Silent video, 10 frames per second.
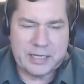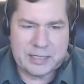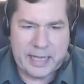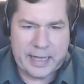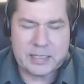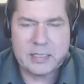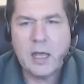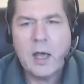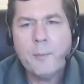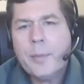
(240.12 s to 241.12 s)
intent,
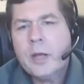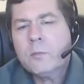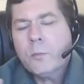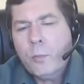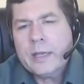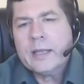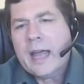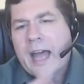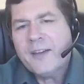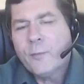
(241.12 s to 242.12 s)
but we could
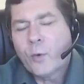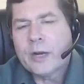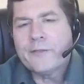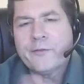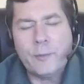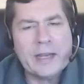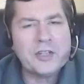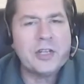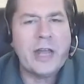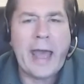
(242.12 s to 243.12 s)
have more
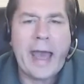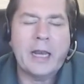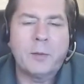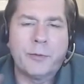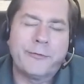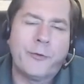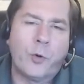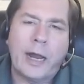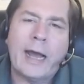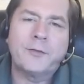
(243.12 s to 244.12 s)
information added
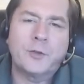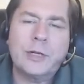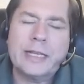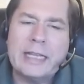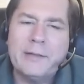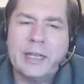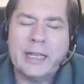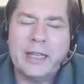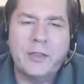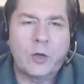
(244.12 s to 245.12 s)
before, after, even
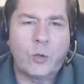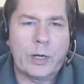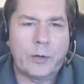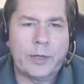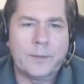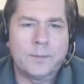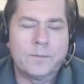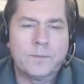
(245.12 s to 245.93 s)
in the query.